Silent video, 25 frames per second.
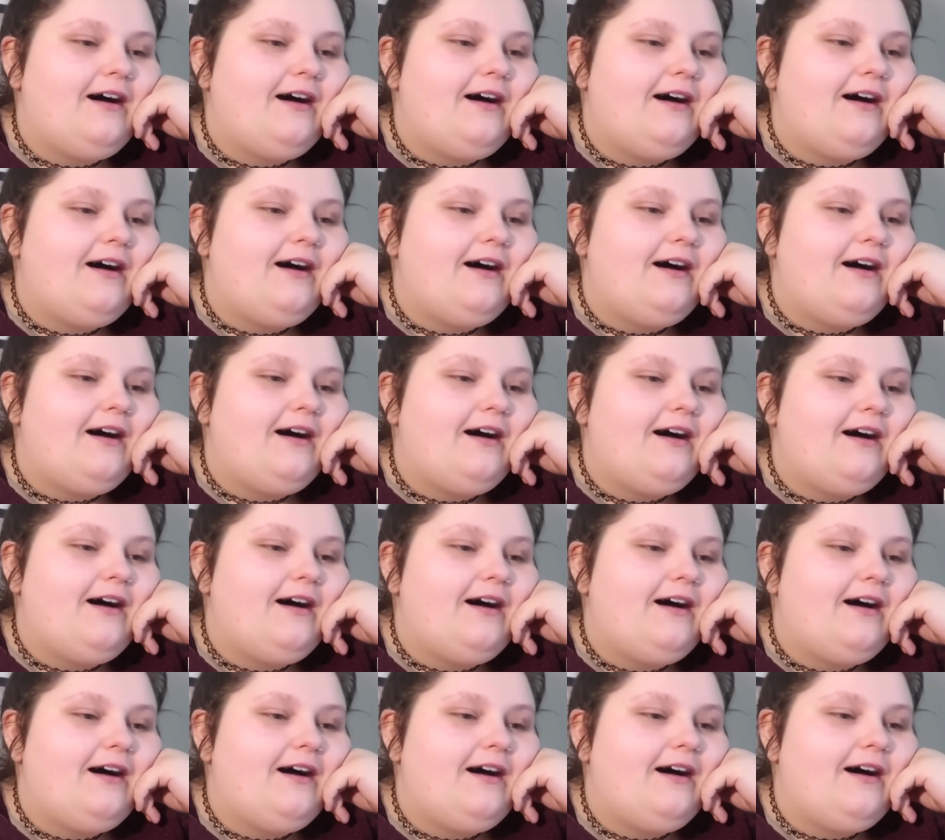
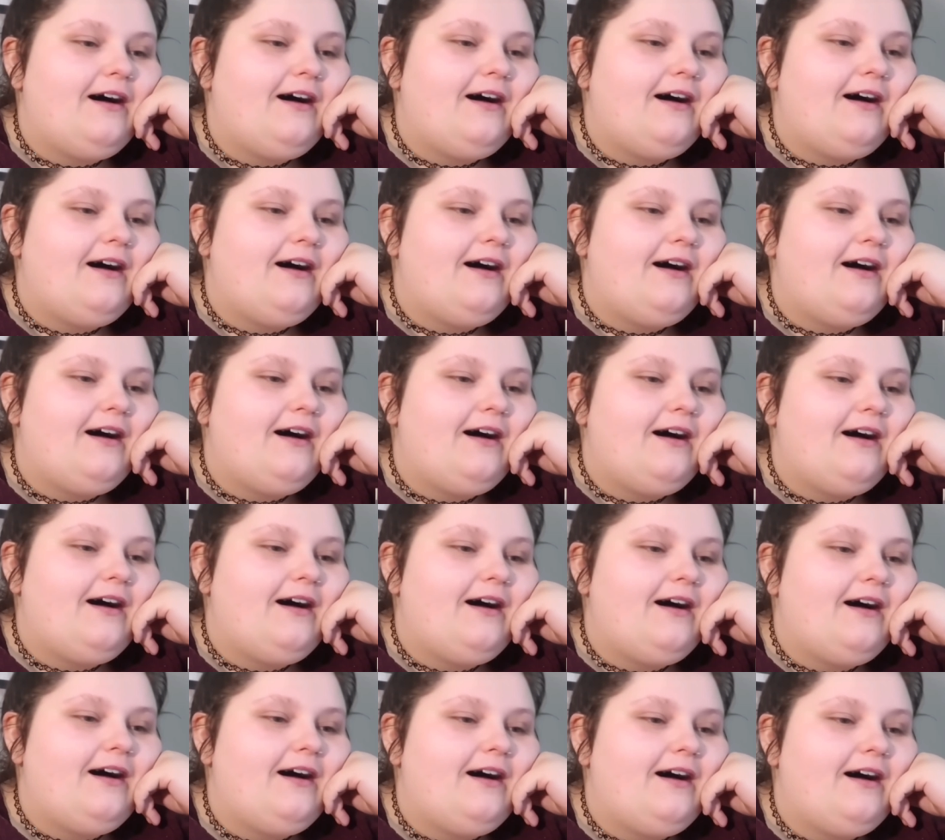
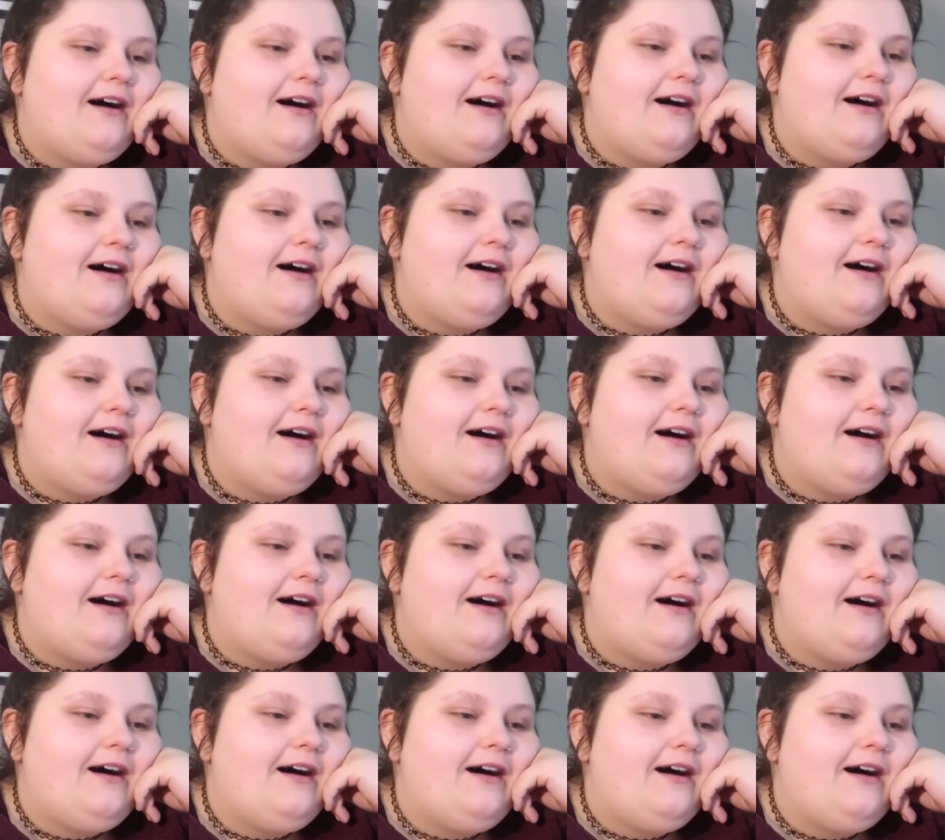
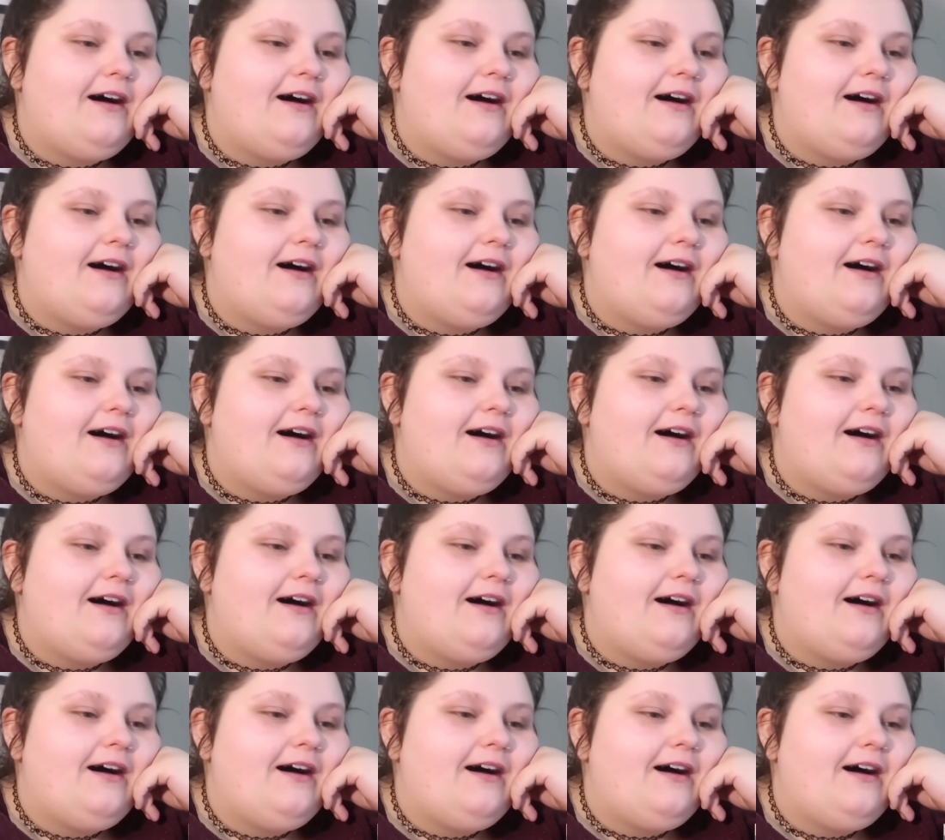
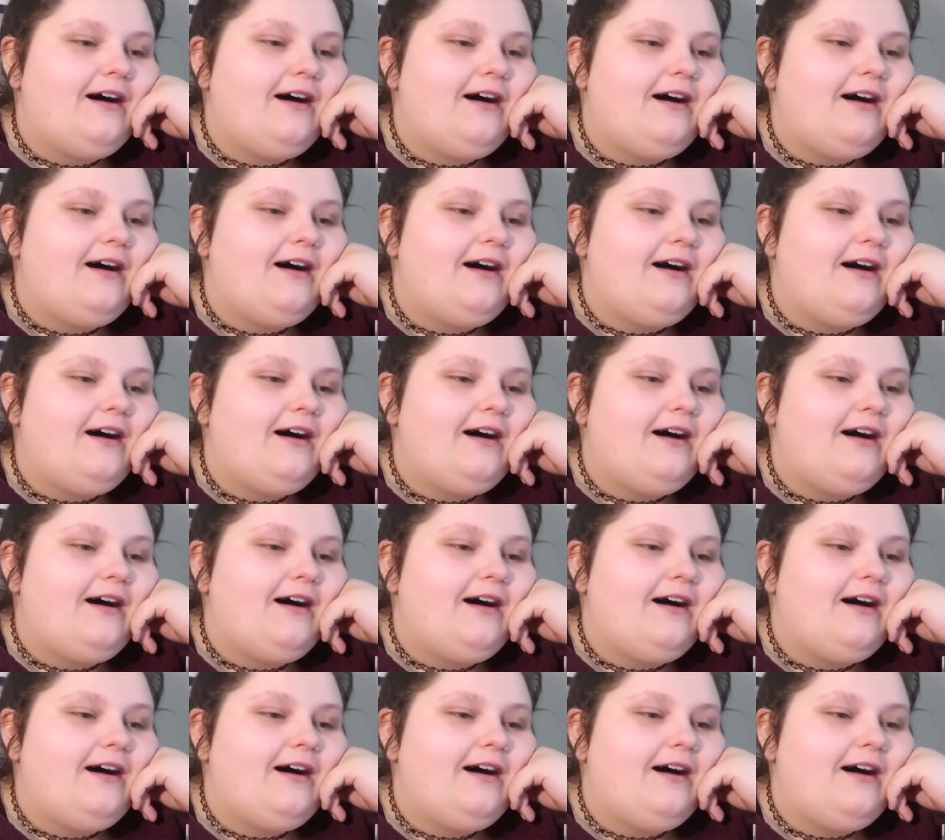(silent)